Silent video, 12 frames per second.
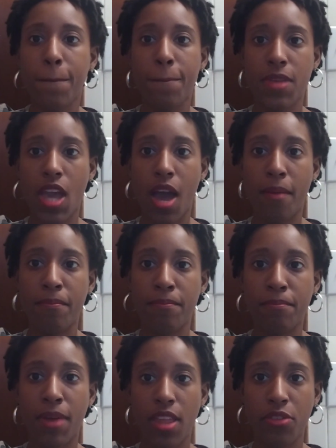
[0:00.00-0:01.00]
Yeah,
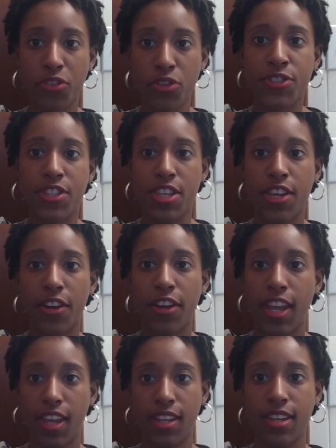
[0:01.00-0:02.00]
by the first of the year,
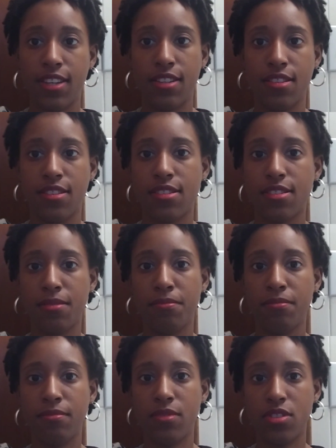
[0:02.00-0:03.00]
Anakin's
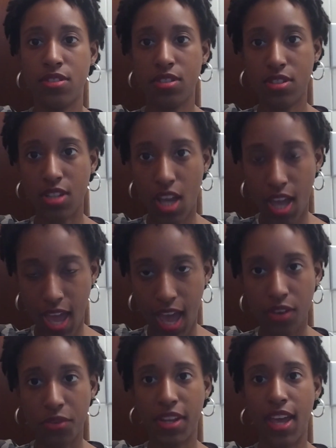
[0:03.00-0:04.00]

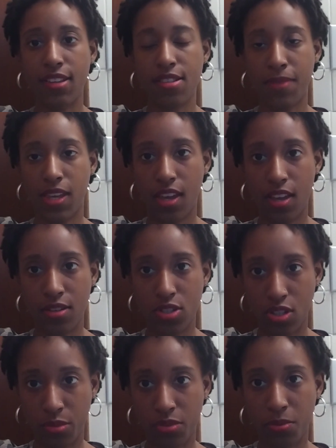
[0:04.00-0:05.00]
adenoidectomy and
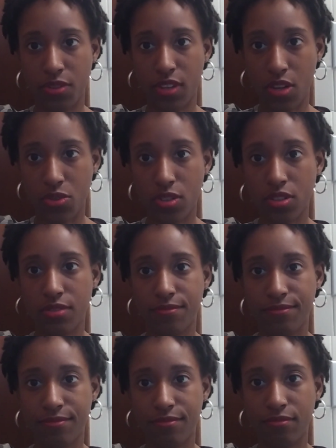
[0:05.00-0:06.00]
tubes were scheduled.
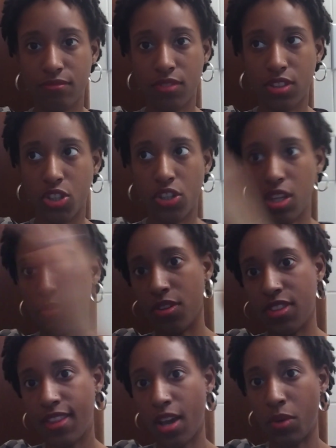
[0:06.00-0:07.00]
Literally
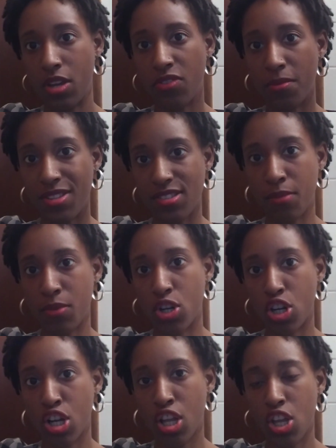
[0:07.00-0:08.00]
within that week from
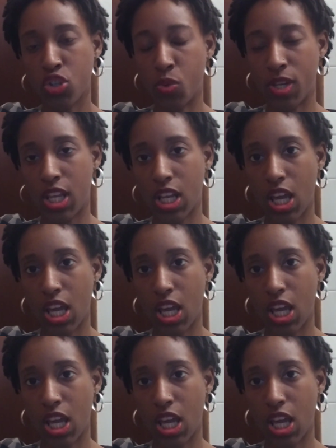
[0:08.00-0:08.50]
December 29th